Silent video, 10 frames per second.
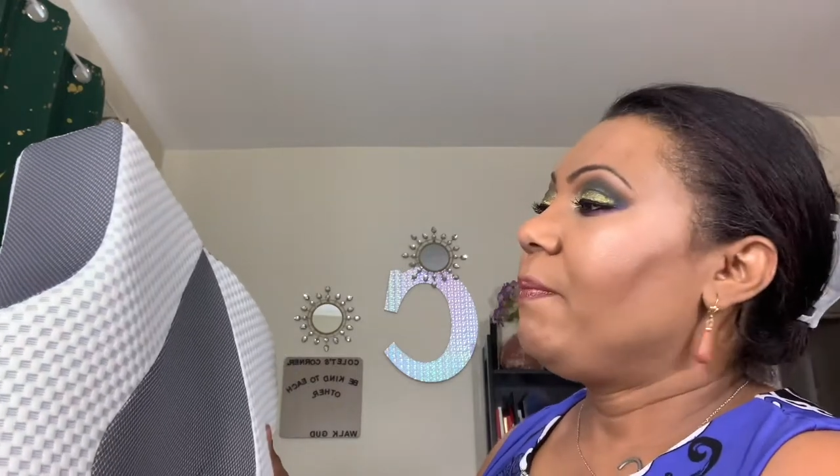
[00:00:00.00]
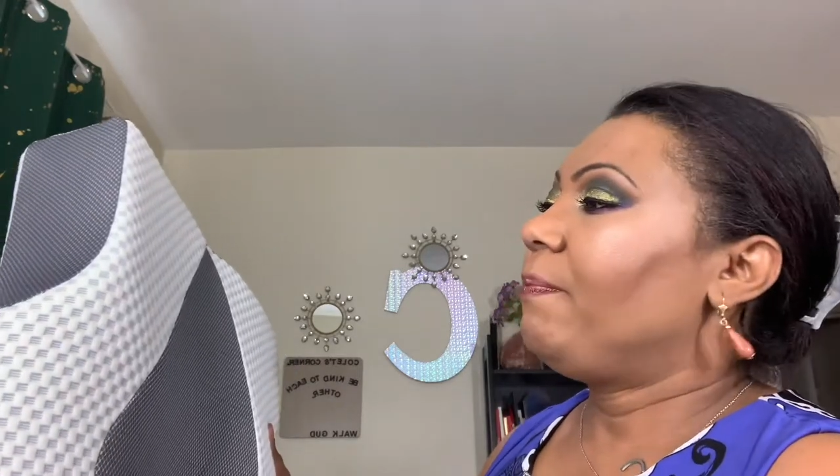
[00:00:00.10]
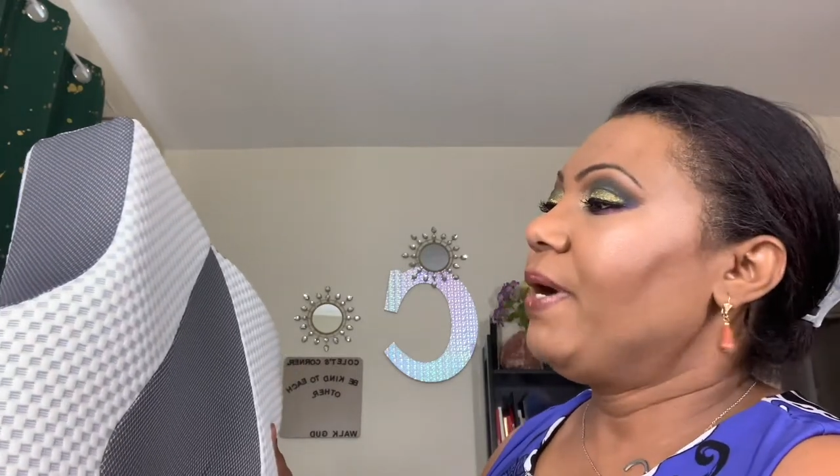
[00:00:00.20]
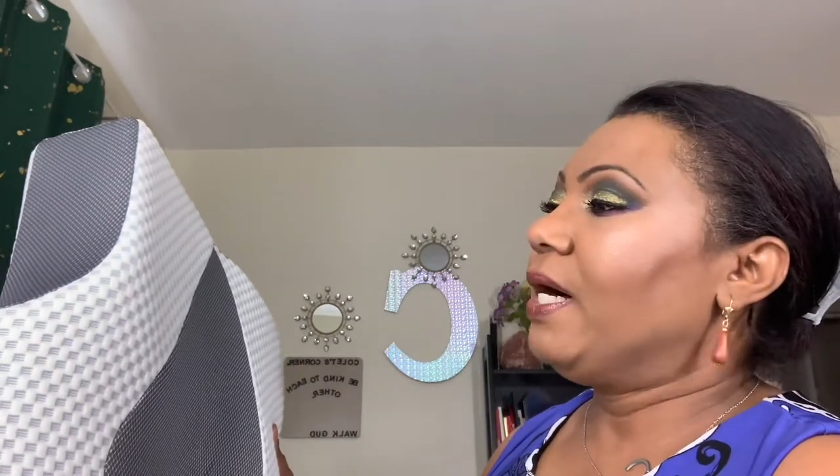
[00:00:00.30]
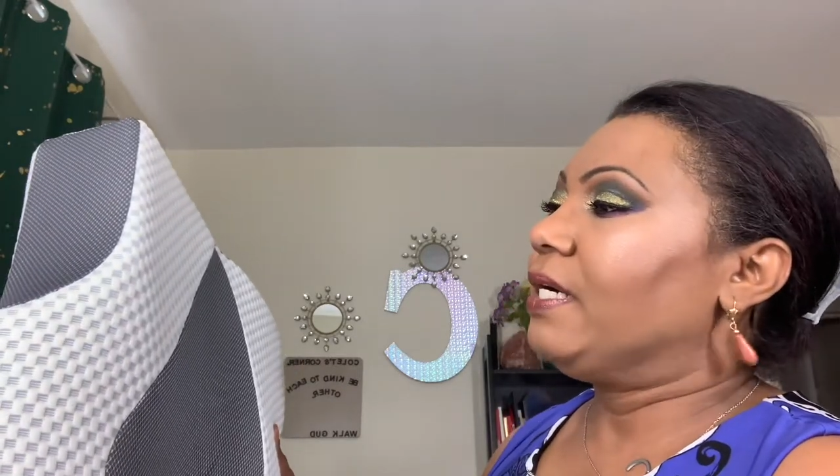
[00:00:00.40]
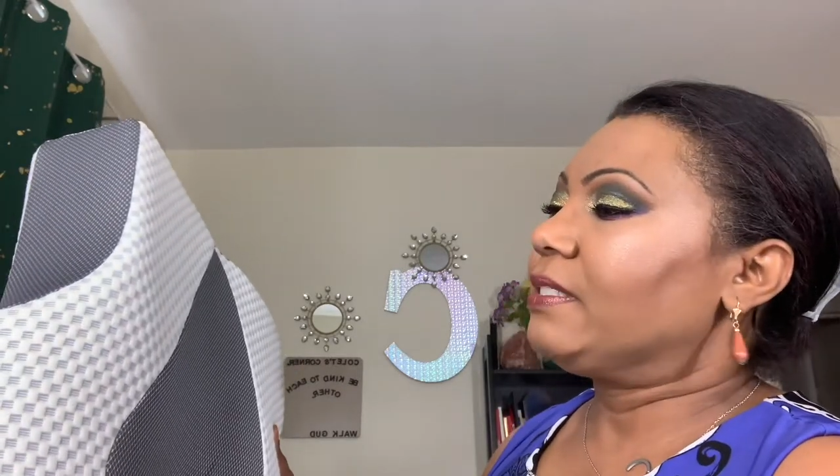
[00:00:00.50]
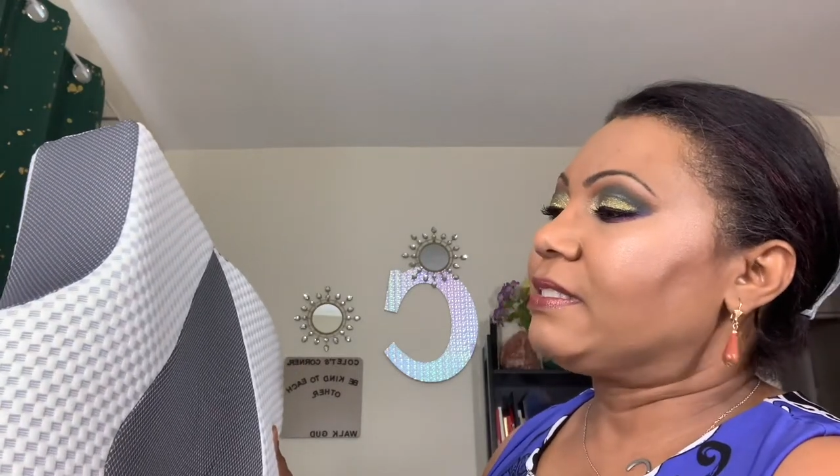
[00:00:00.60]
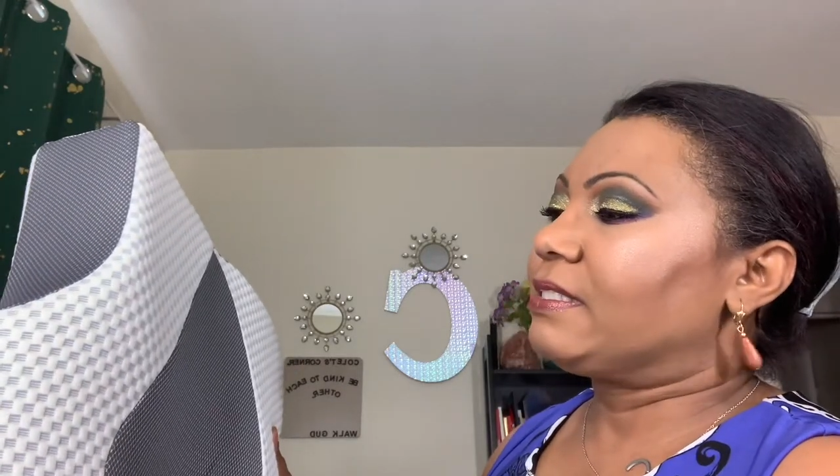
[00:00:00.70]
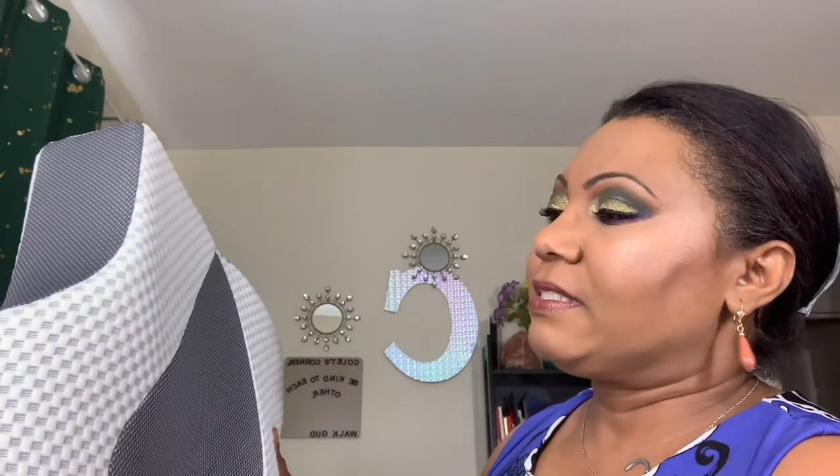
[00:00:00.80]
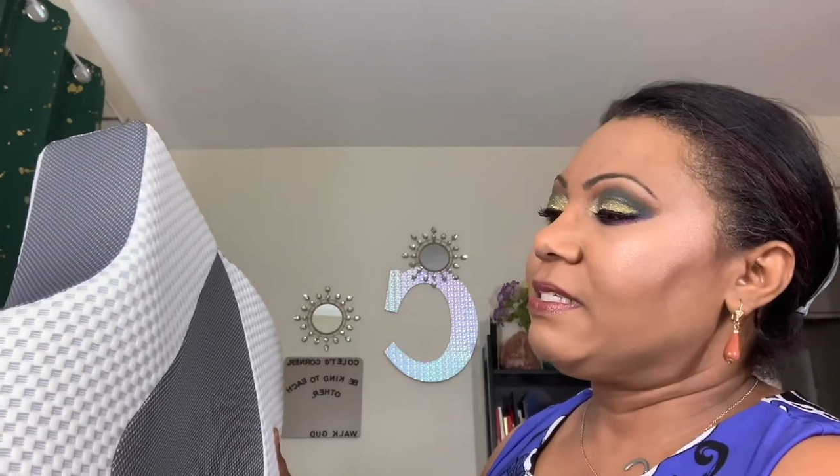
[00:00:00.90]
but
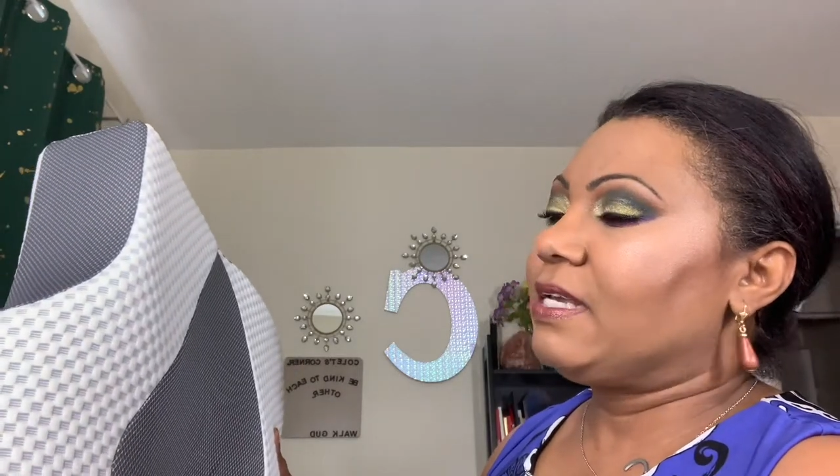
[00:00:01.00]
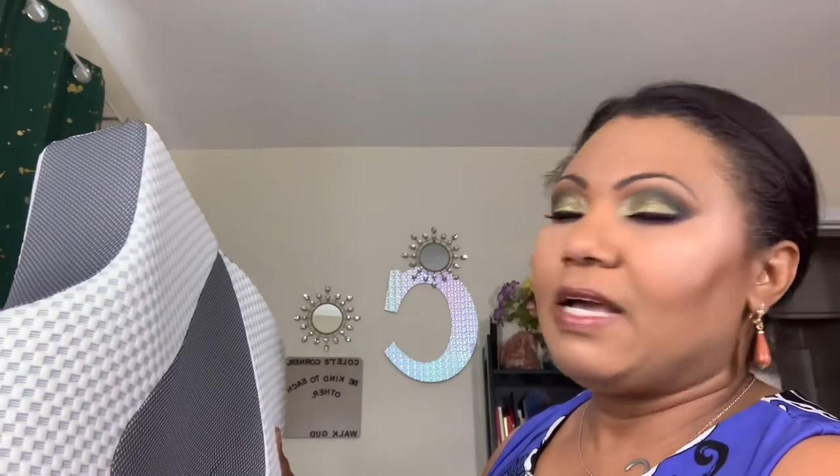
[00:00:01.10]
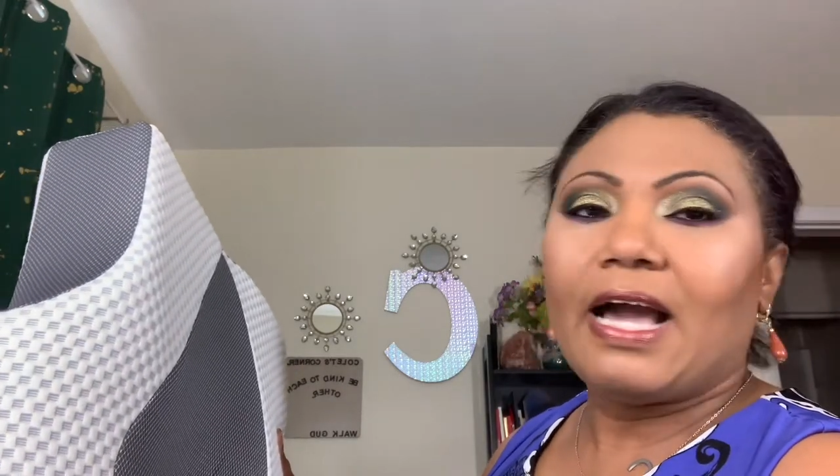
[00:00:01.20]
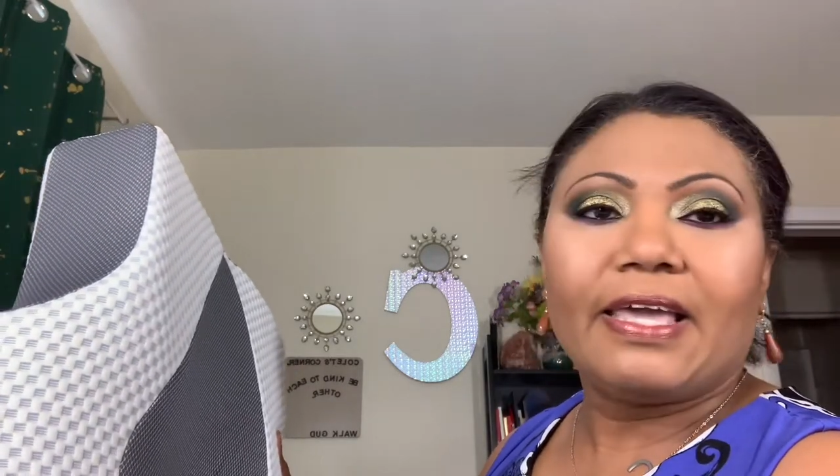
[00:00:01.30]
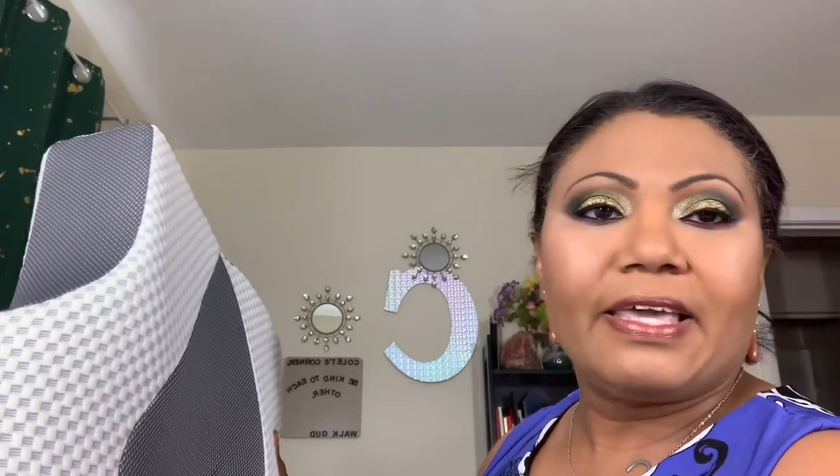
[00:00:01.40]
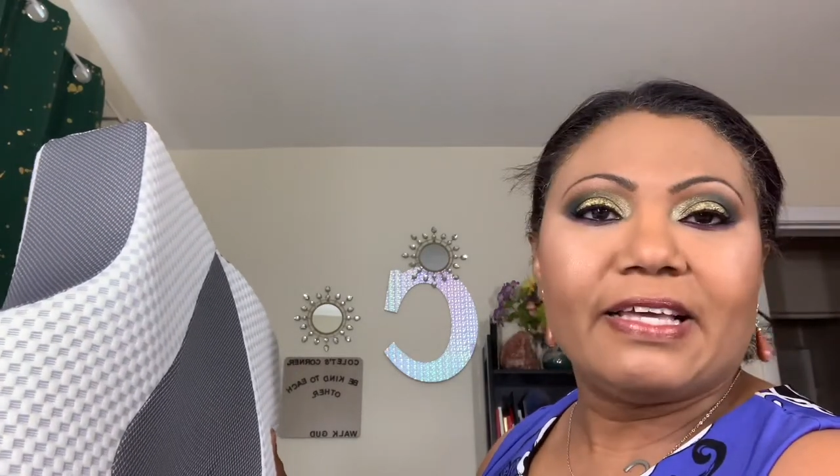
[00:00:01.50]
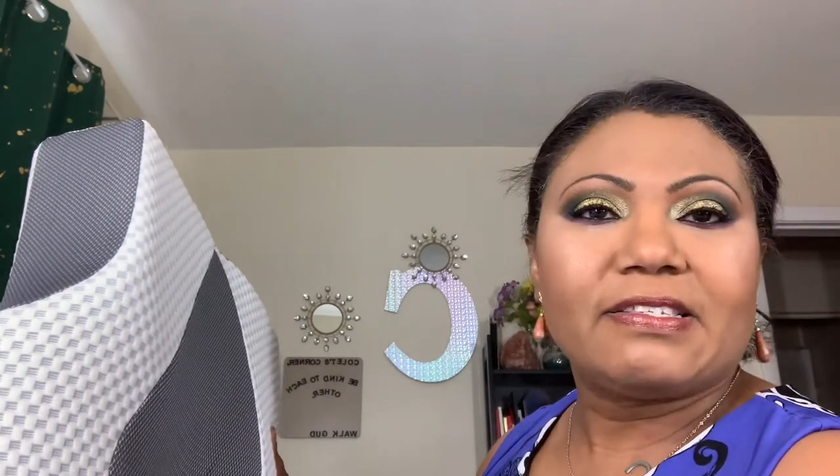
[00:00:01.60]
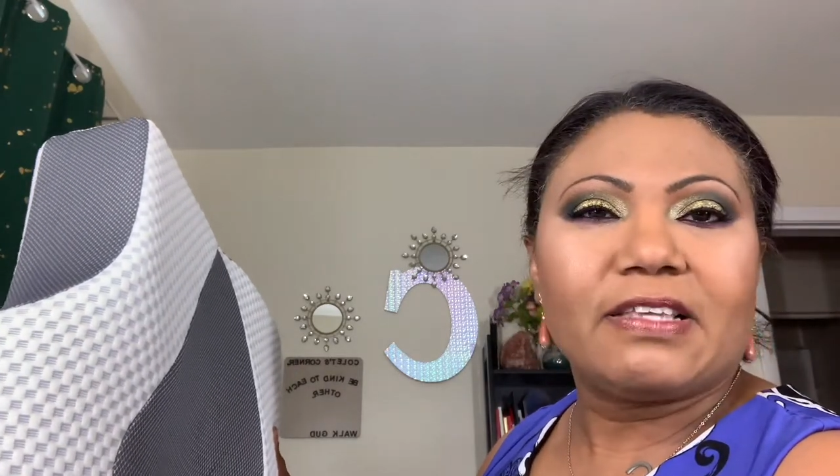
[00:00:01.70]
I guess